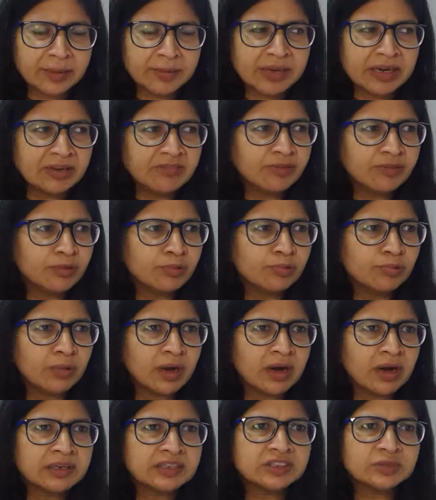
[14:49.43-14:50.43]
I mean, if you
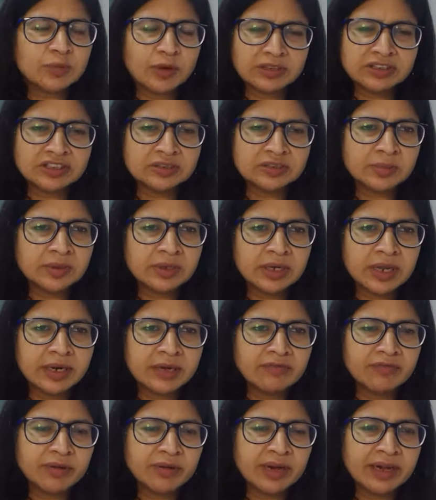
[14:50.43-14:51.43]
are responsible
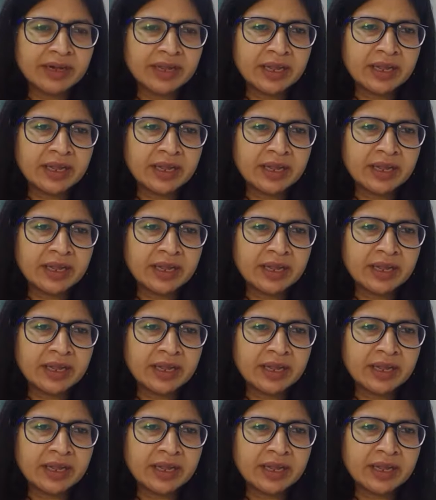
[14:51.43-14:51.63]
and if you can